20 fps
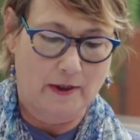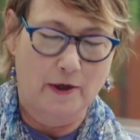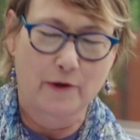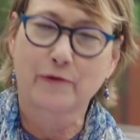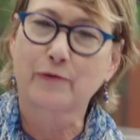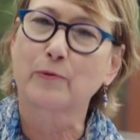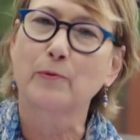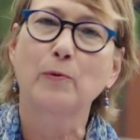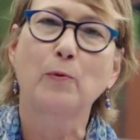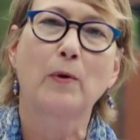
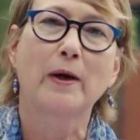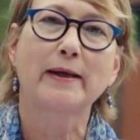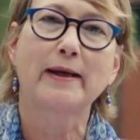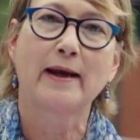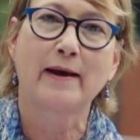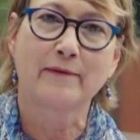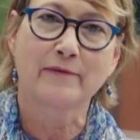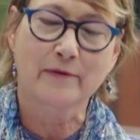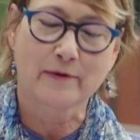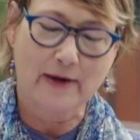through
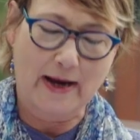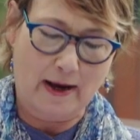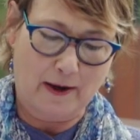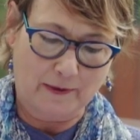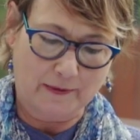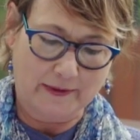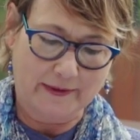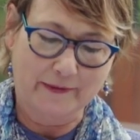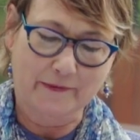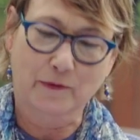whatever
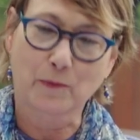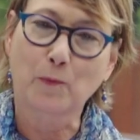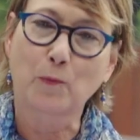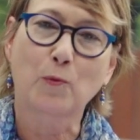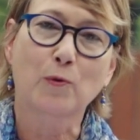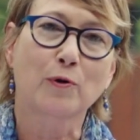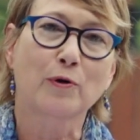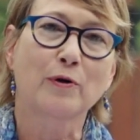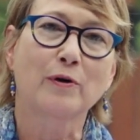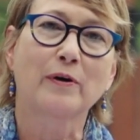outlets
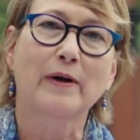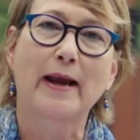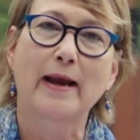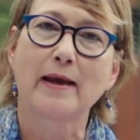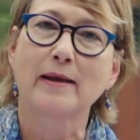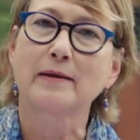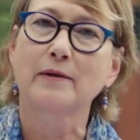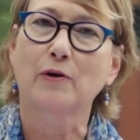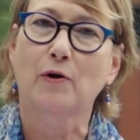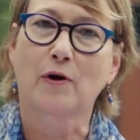were
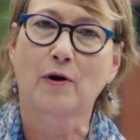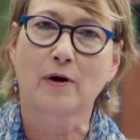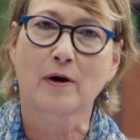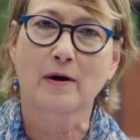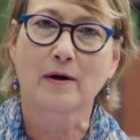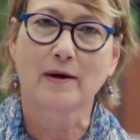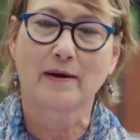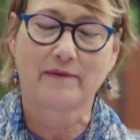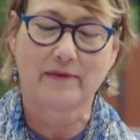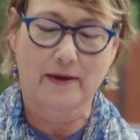and
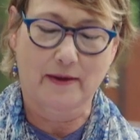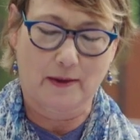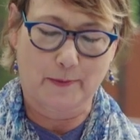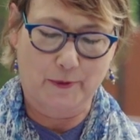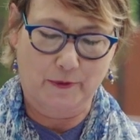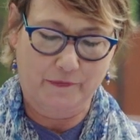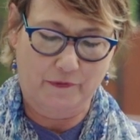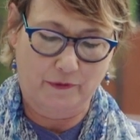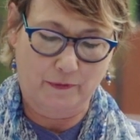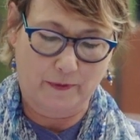are
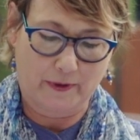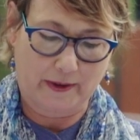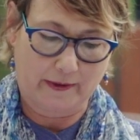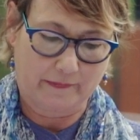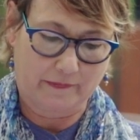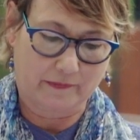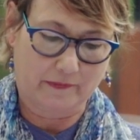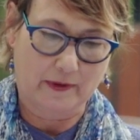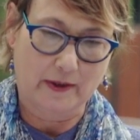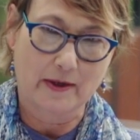available to
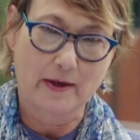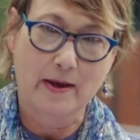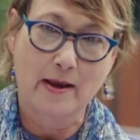us,